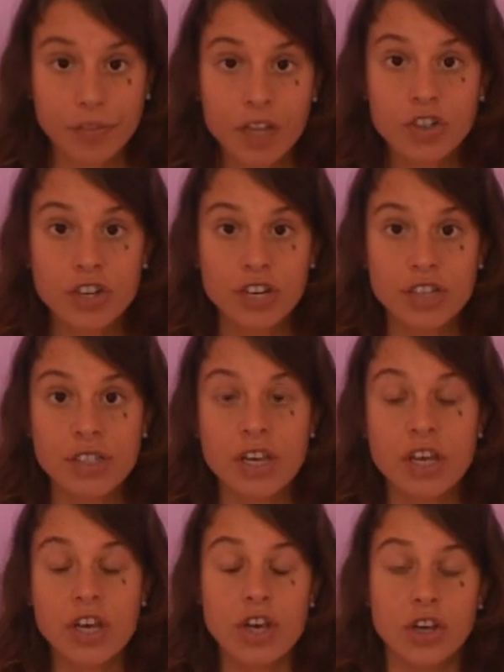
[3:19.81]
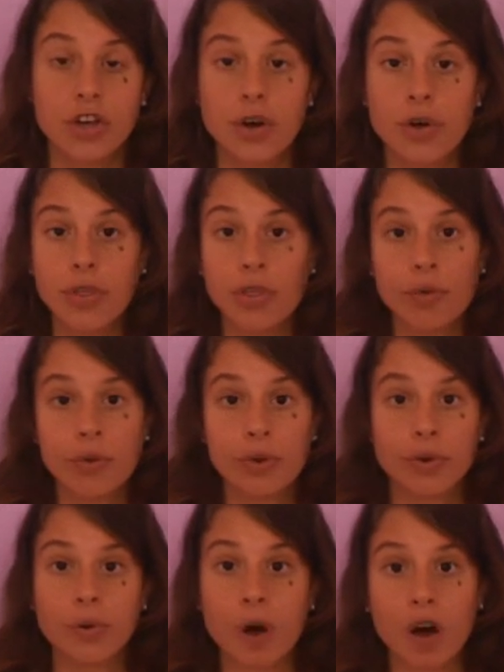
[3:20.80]
just go
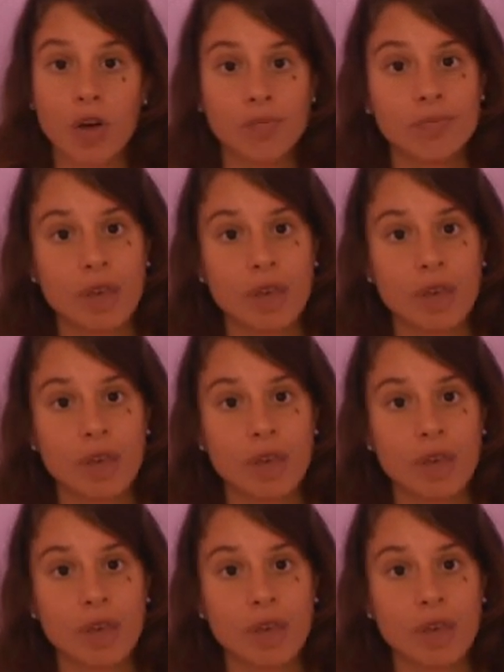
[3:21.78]
through, I'll